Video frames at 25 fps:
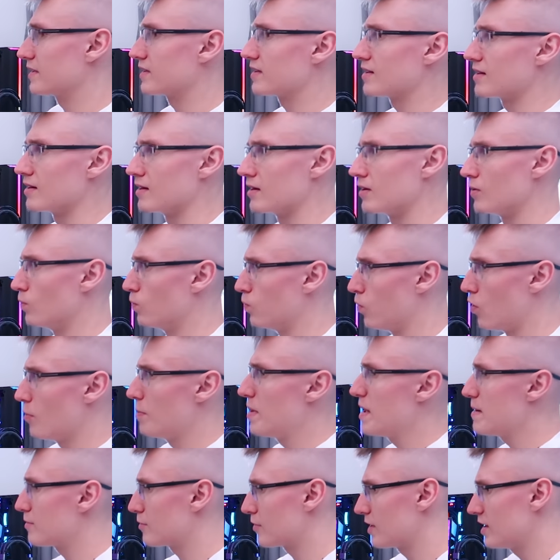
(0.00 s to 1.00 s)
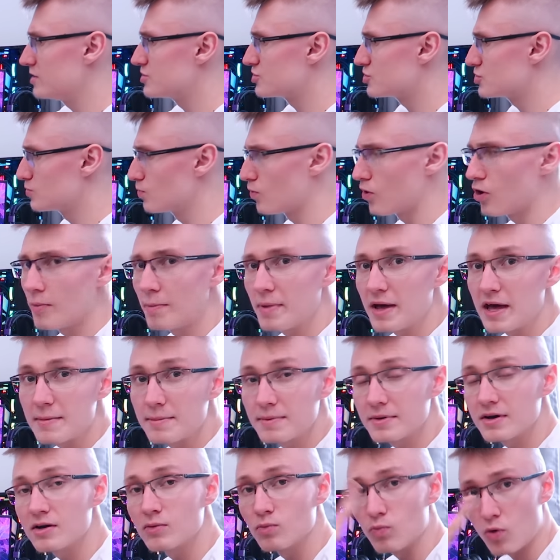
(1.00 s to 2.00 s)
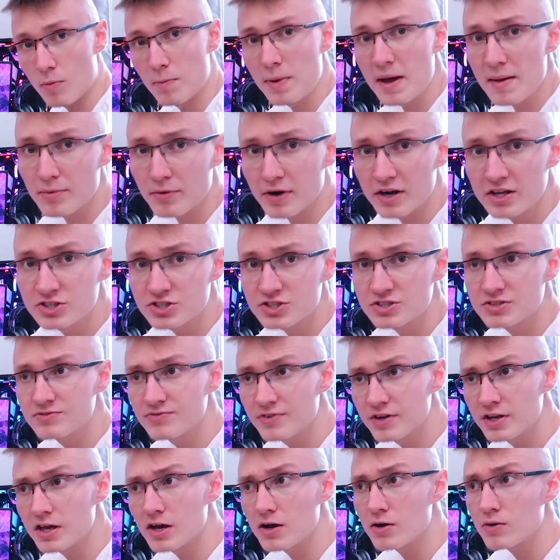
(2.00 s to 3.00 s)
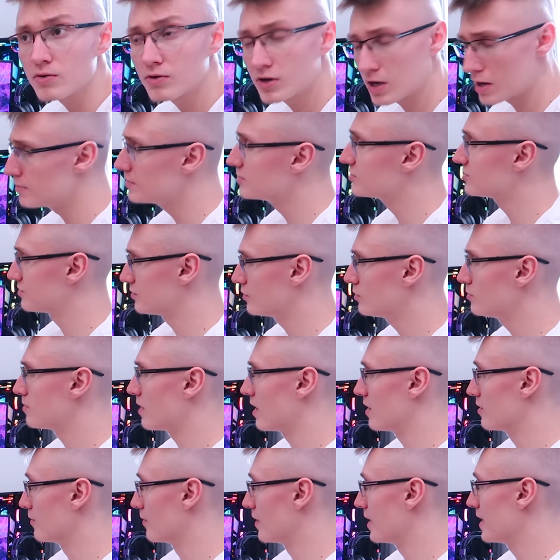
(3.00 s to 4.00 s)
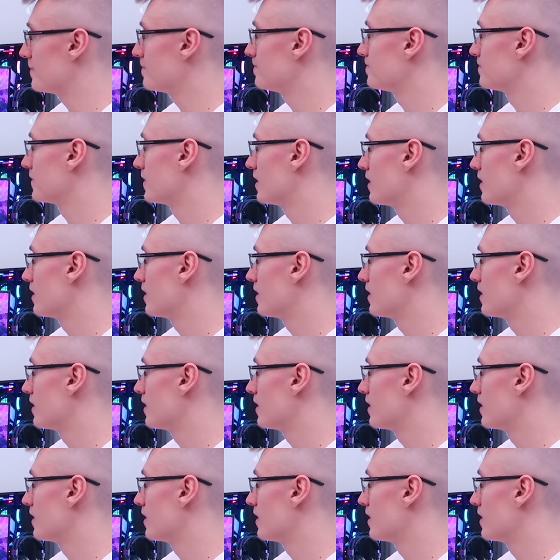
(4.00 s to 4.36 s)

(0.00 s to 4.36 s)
like a wallpaper engine wallpaper, wallpaper engine video coming soon by the way.